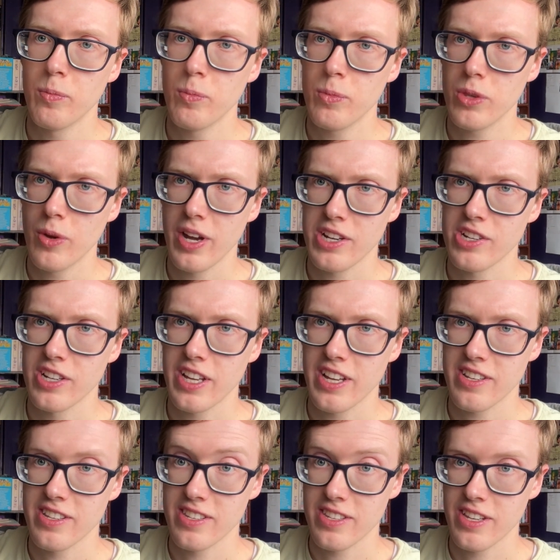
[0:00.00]
you actually get
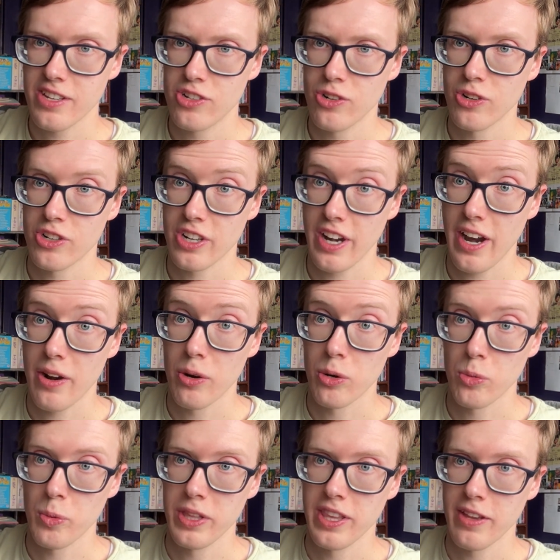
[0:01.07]
to see George and Harold
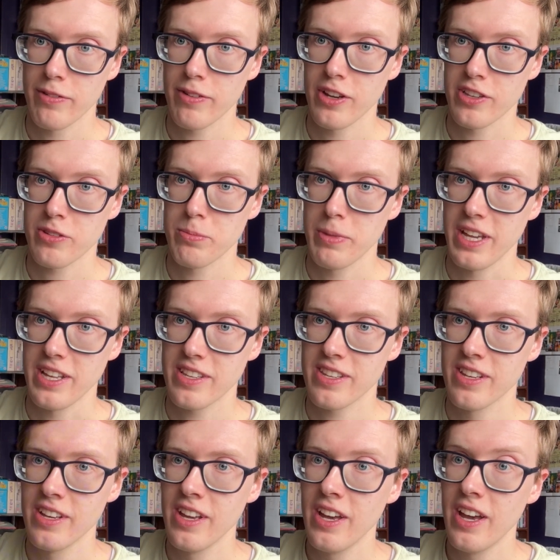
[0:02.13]
when they first meet,
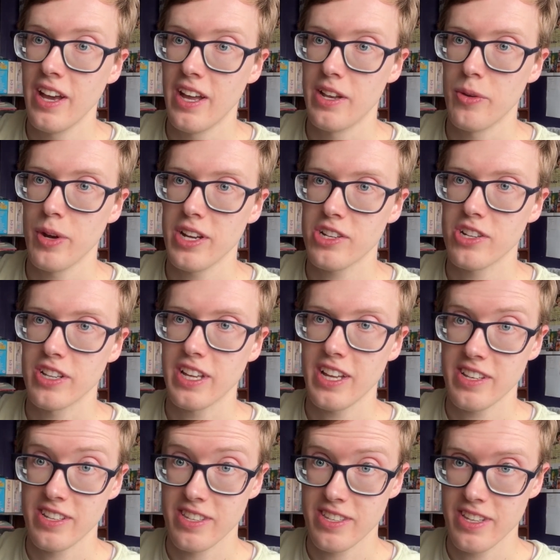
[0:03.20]
and you actually get
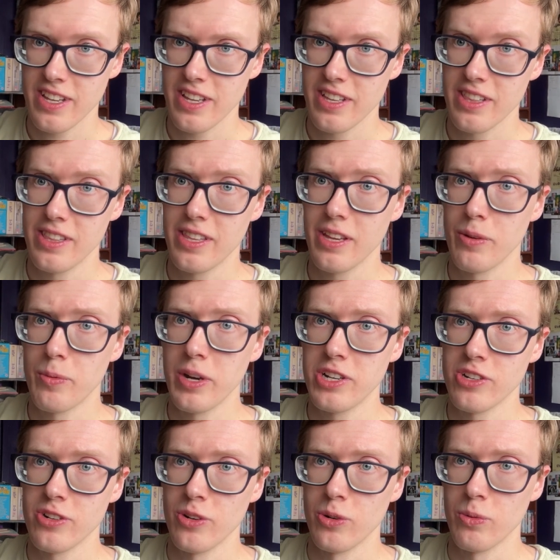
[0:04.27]
to see the
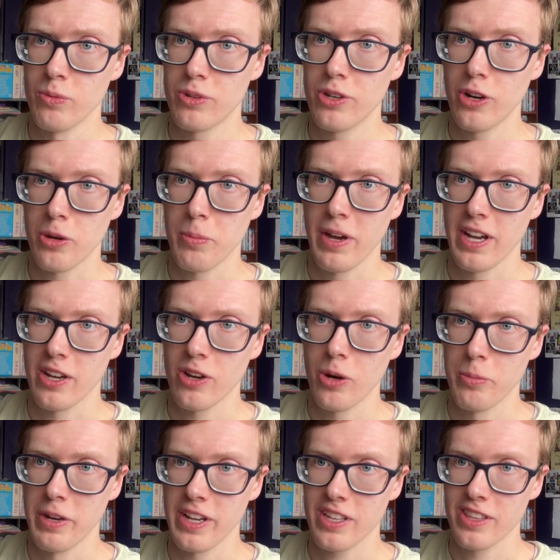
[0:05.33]
original Dogman
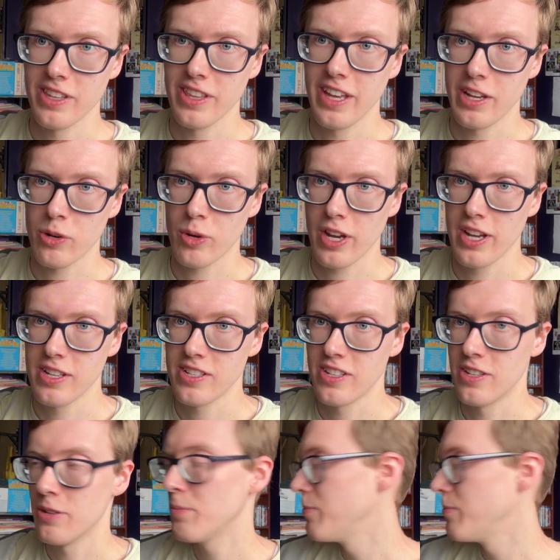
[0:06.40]
comic that they created.